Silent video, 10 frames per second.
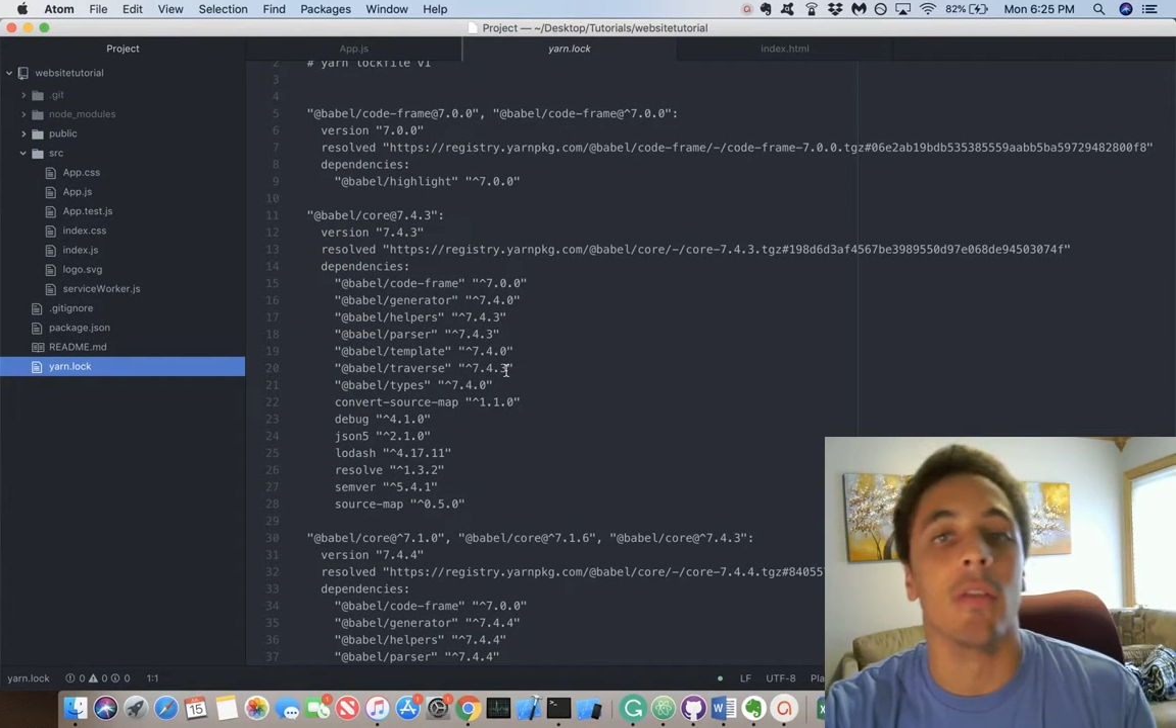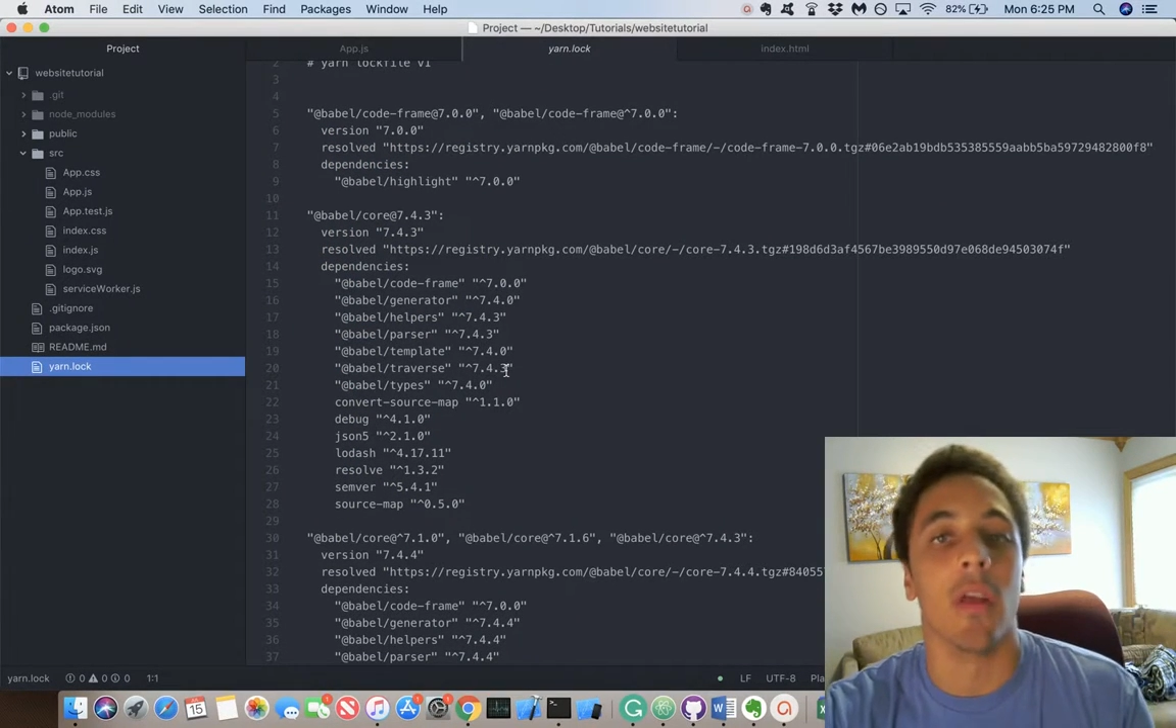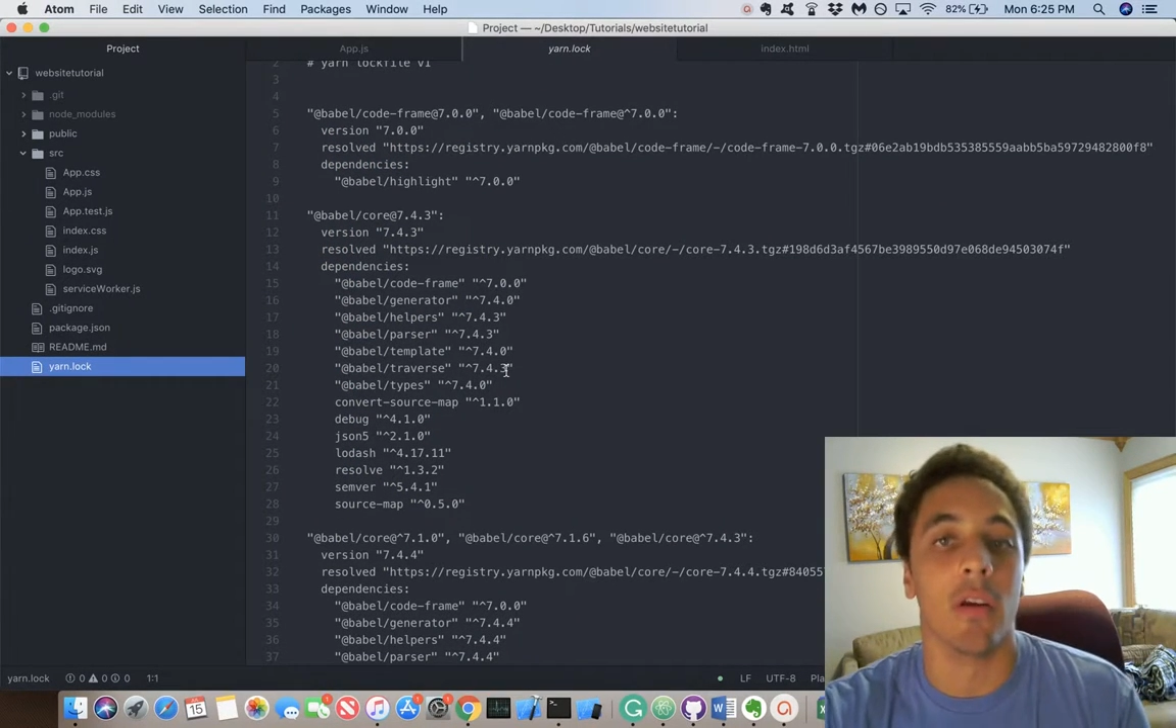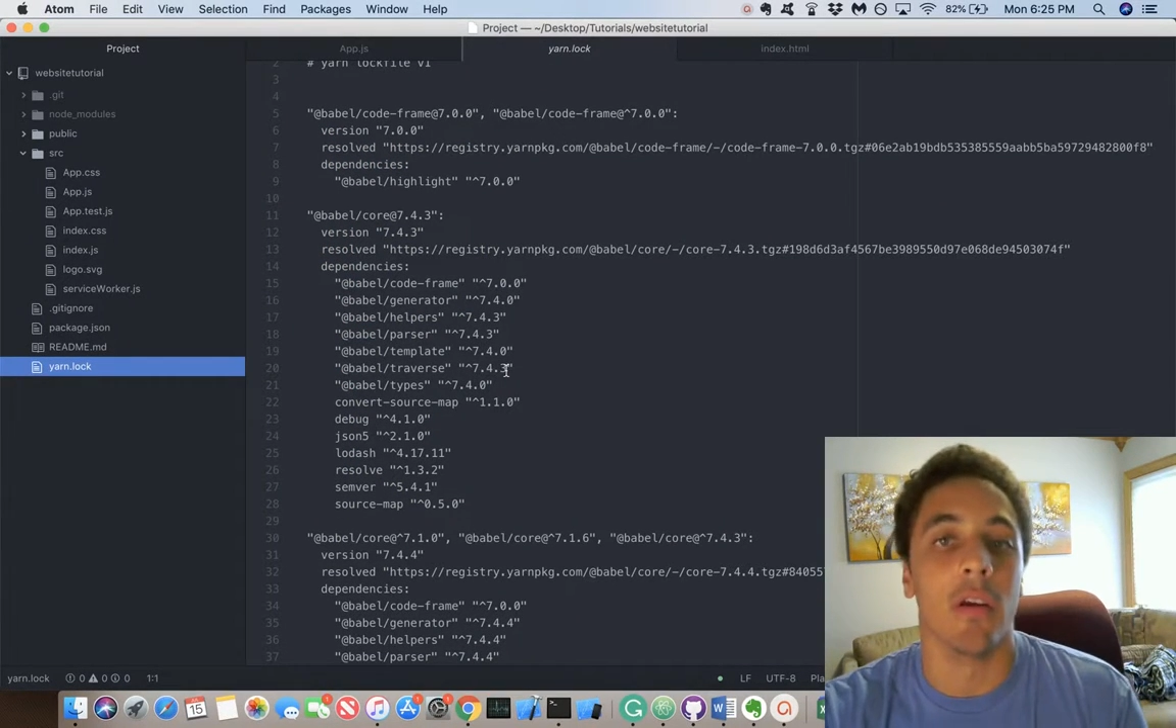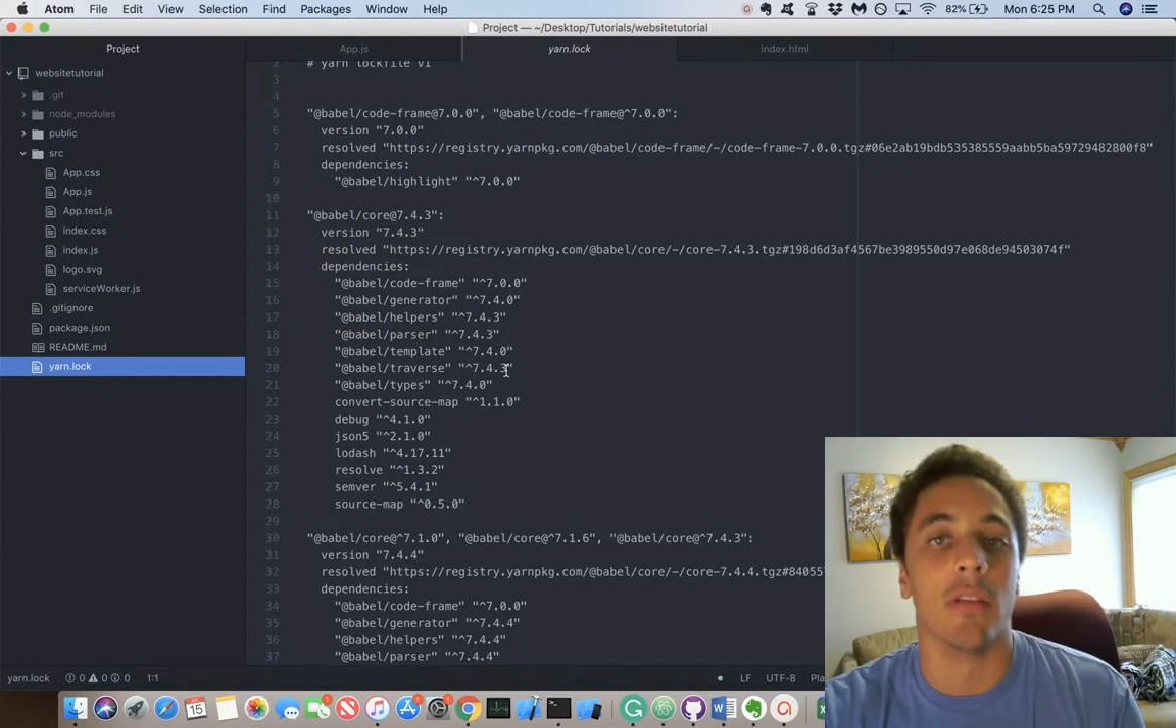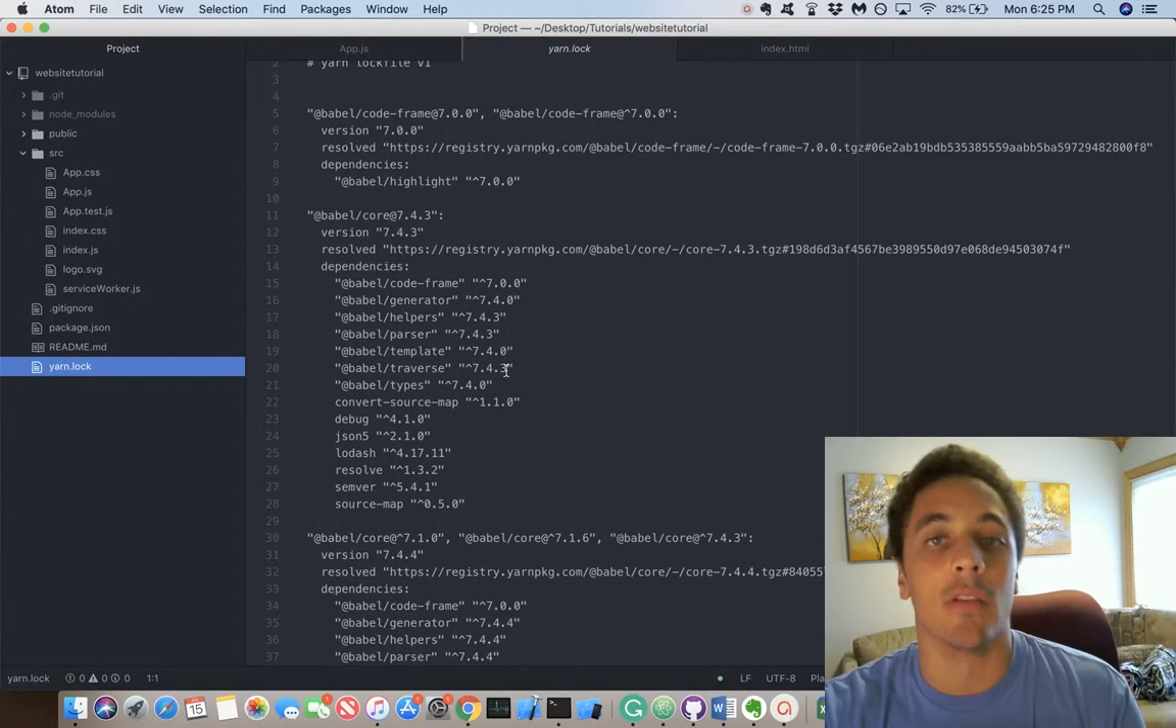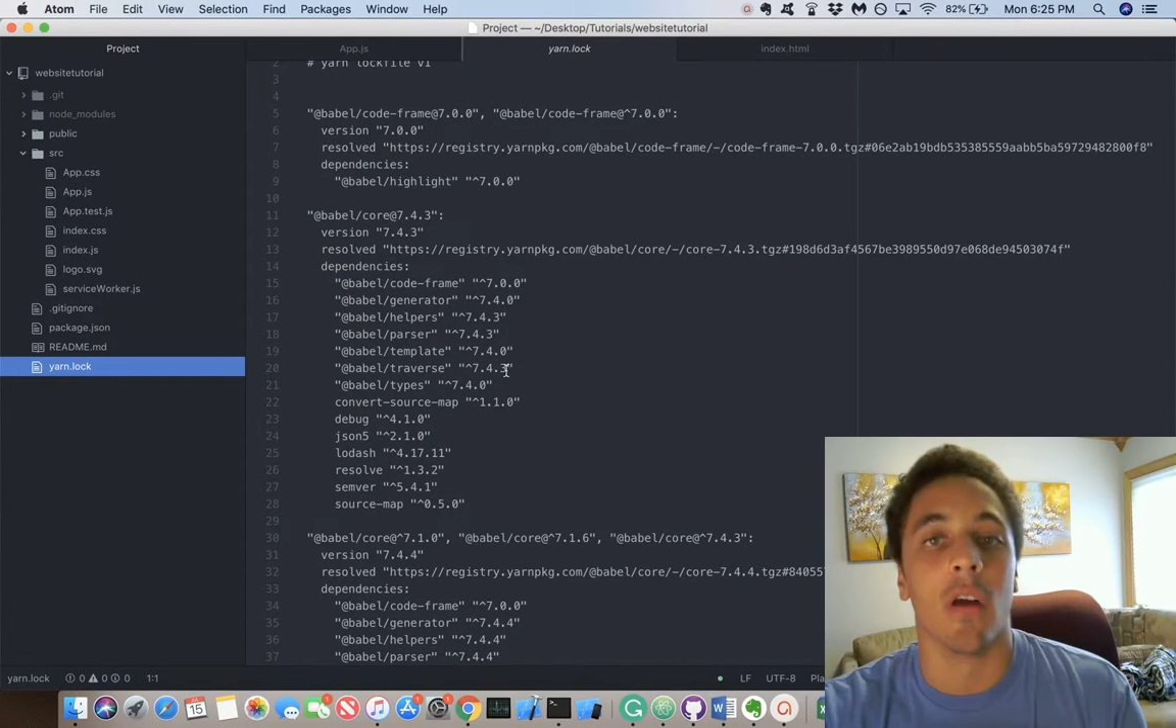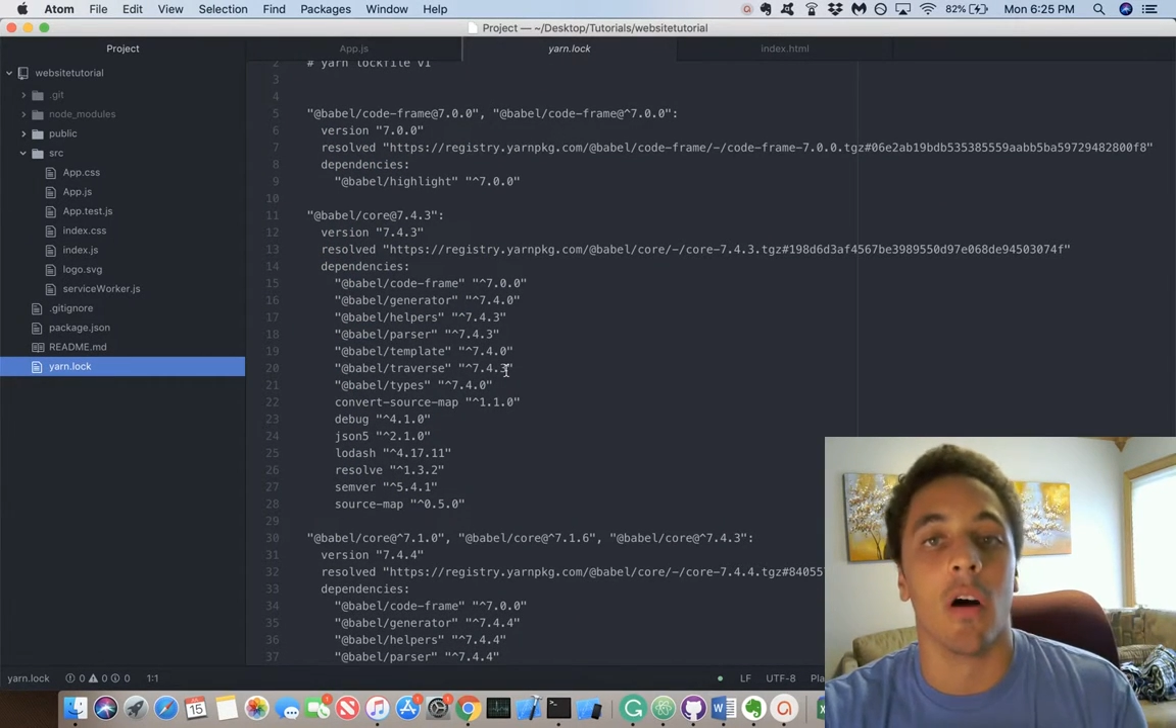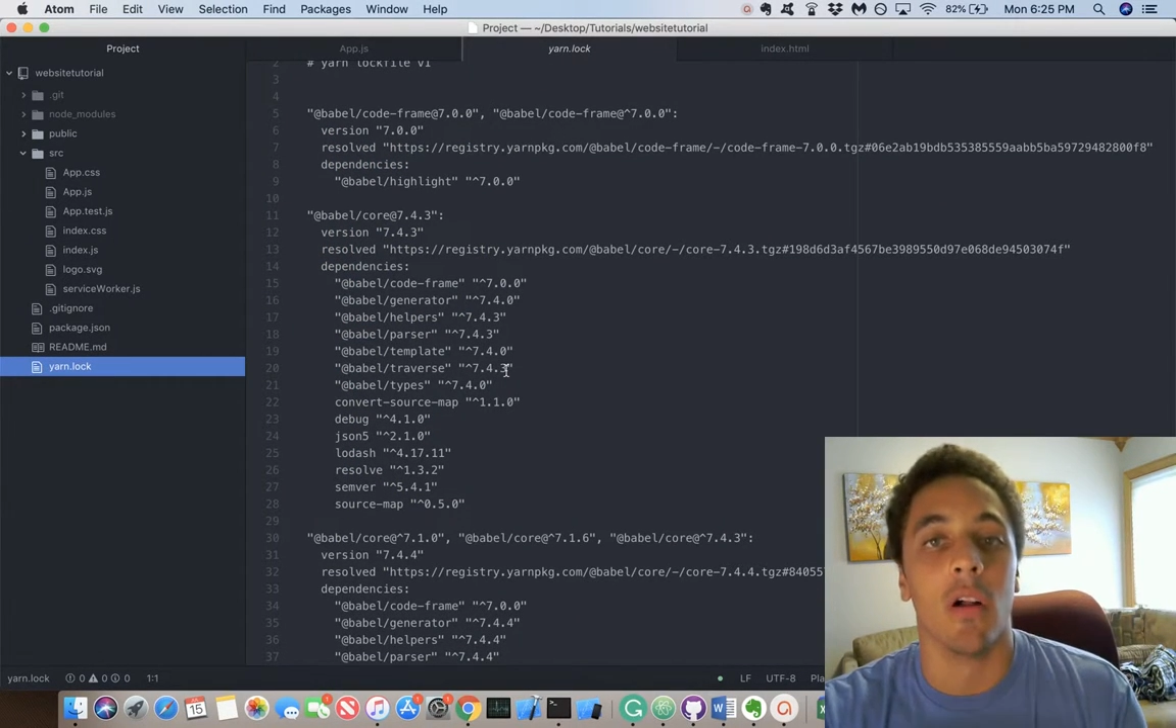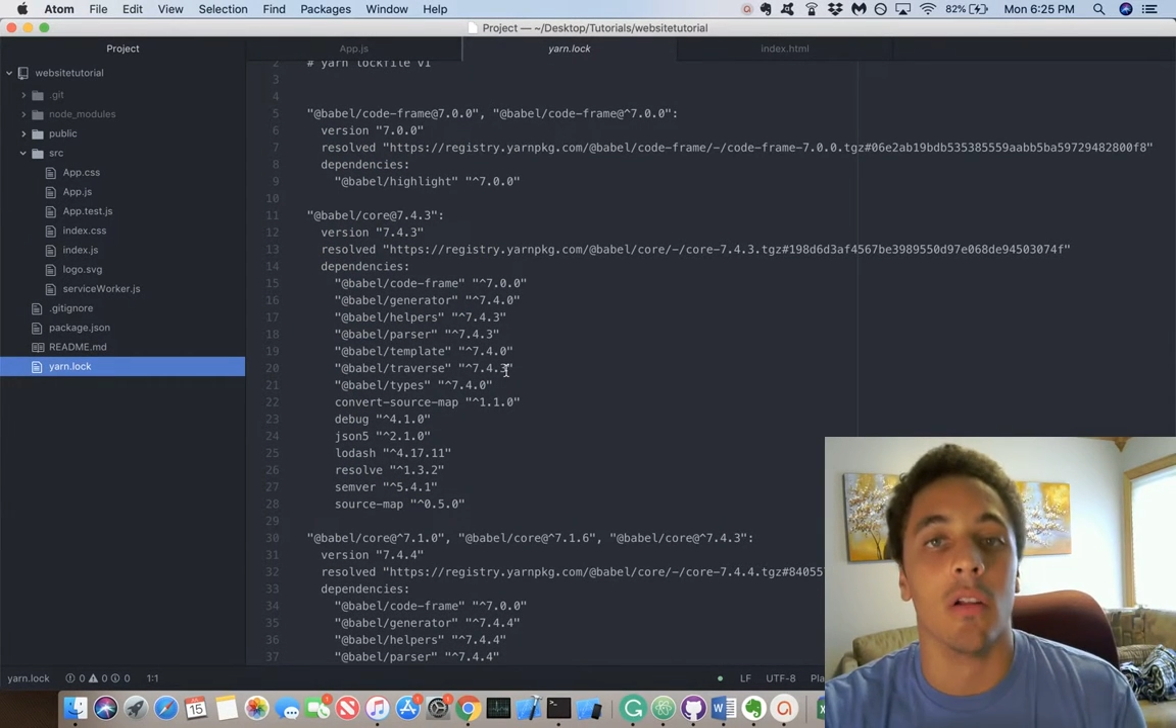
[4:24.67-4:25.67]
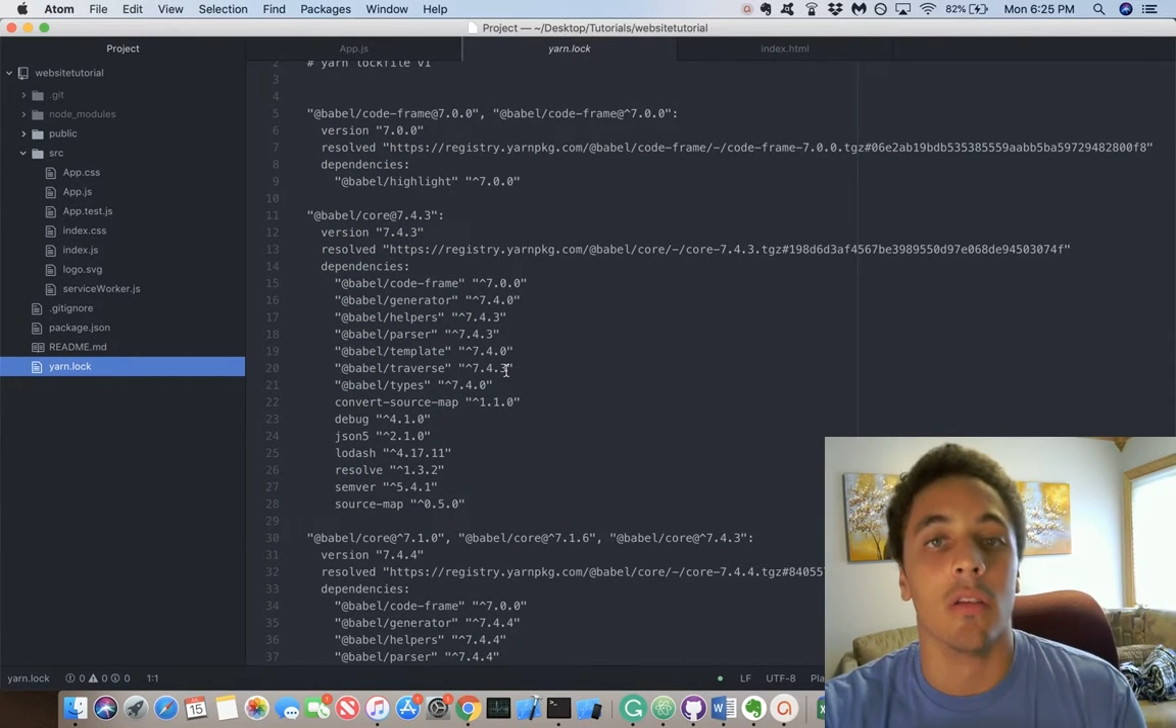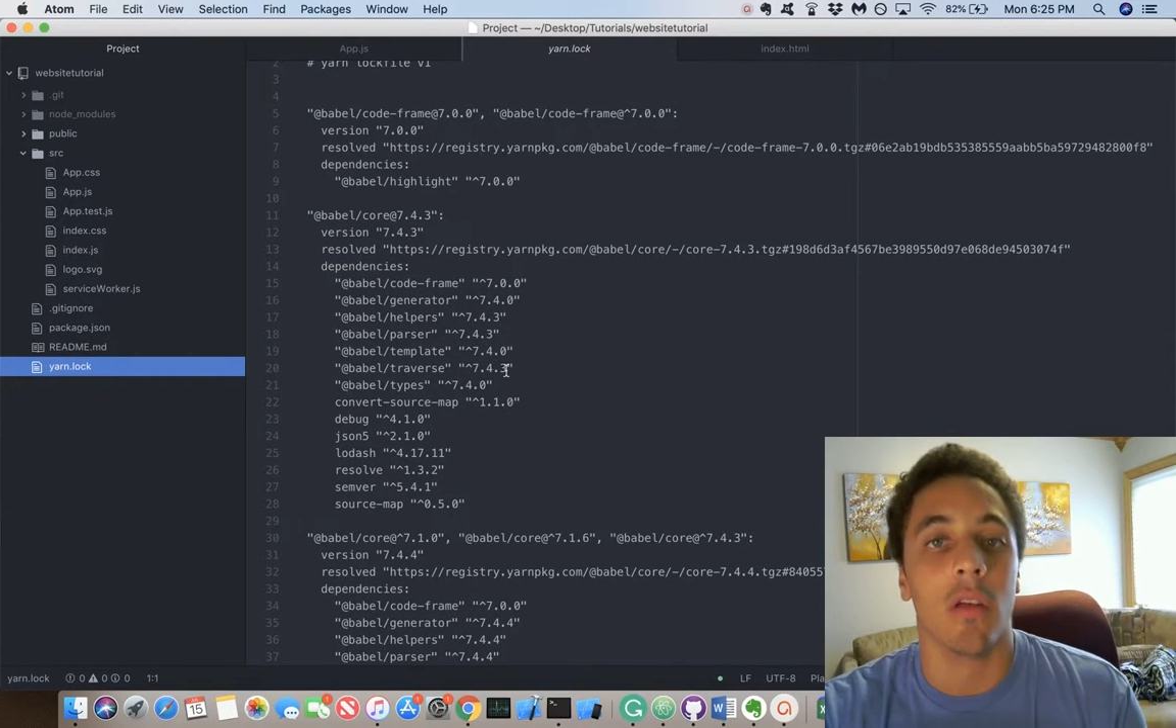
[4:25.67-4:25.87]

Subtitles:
that are installed